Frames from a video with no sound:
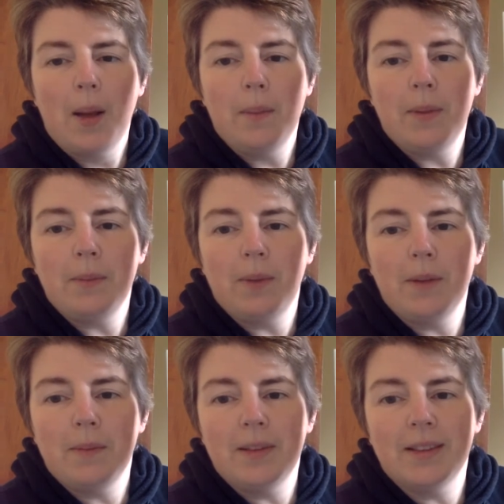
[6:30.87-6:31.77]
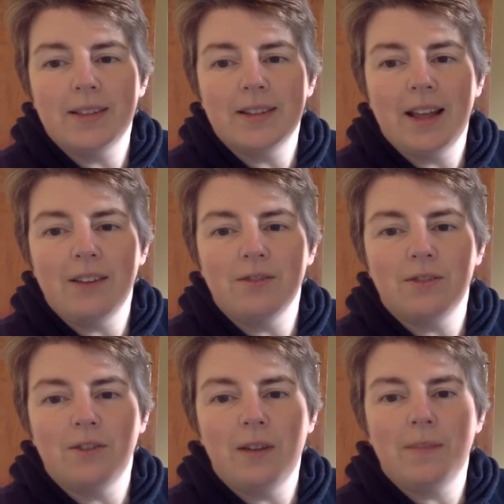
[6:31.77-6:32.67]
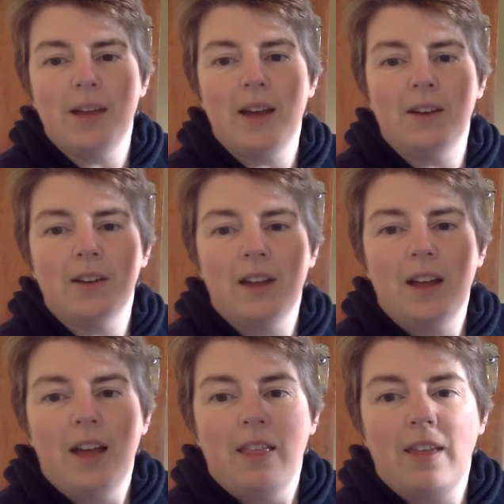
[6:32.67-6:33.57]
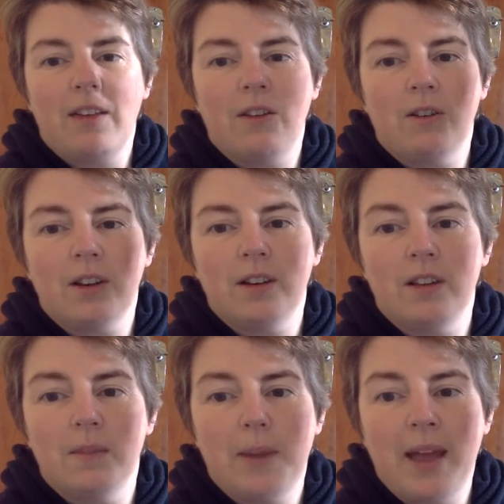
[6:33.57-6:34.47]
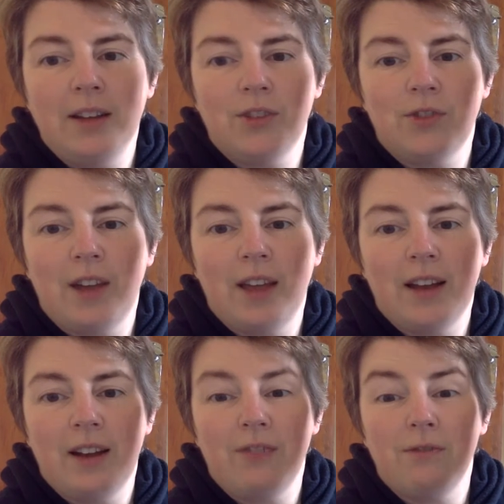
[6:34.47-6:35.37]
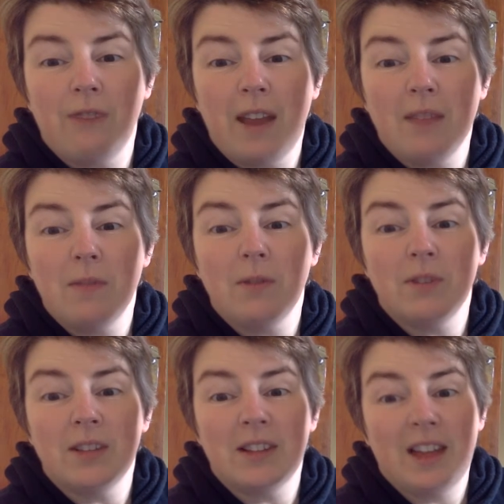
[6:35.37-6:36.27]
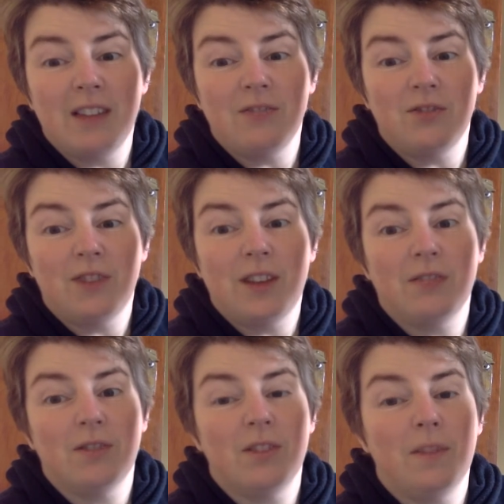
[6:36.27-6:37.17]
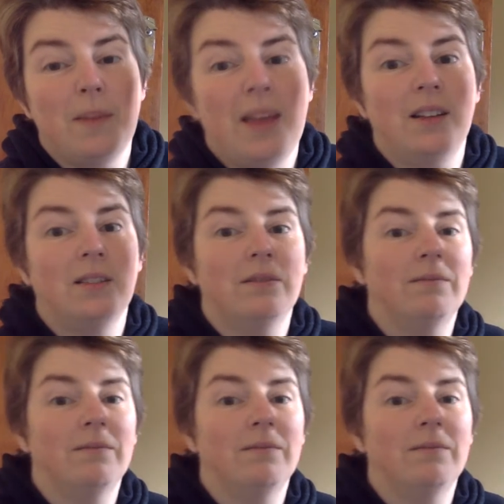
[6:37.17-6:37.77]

Bit by bit the snails crept out. They got into the paint tray and left rainbow snail trails on the mat.